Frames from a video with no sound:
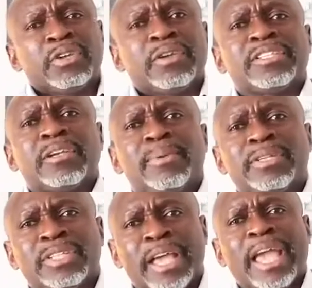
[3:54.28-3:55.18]
So you can
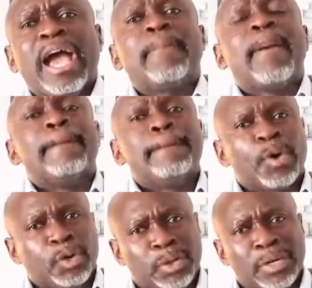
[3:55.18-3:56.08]
simply say, I'm
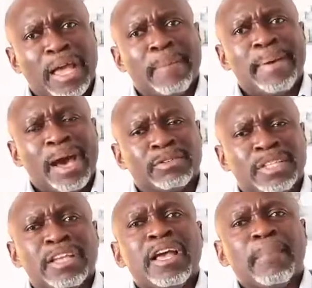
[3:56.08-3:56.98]
bothered
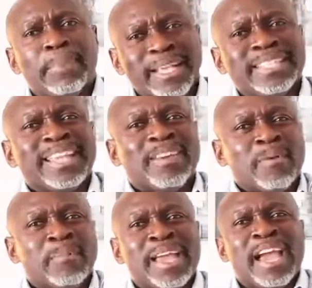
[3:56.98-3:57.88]
about it. Please say
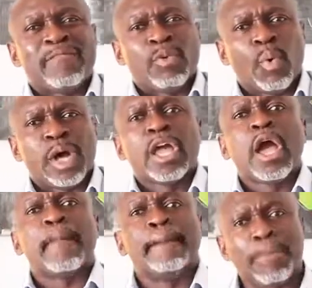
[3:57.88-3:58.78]
with me, everyone,
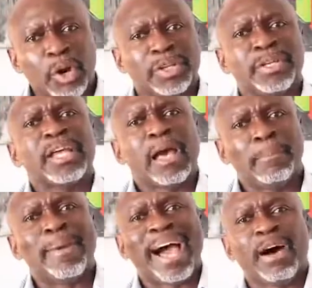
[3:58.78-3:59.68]
bothered
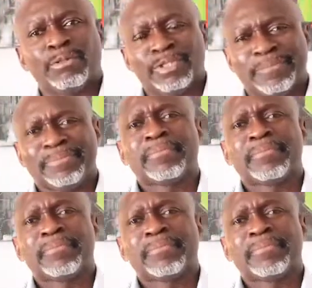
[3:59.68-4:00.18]
about.